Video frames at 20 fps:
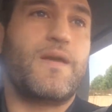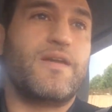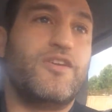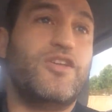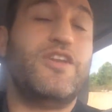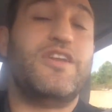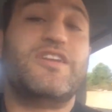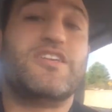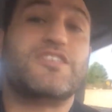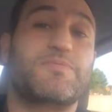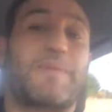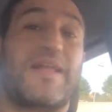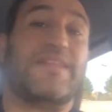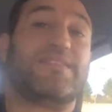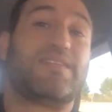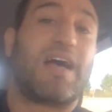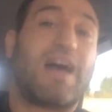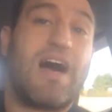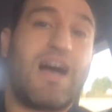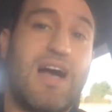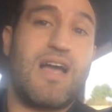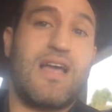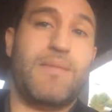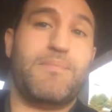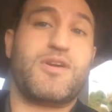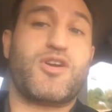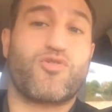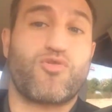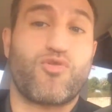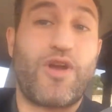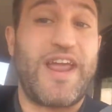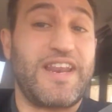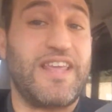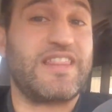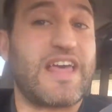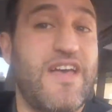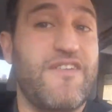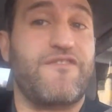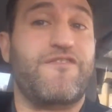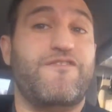You need to spend time creating
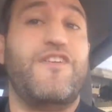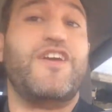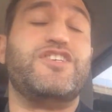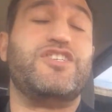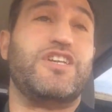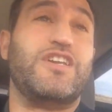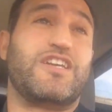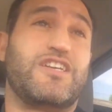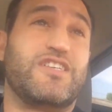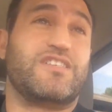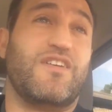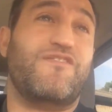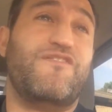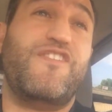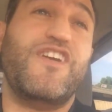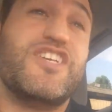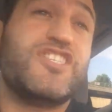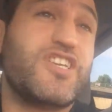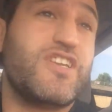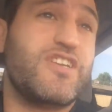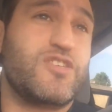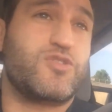that vision, because the vision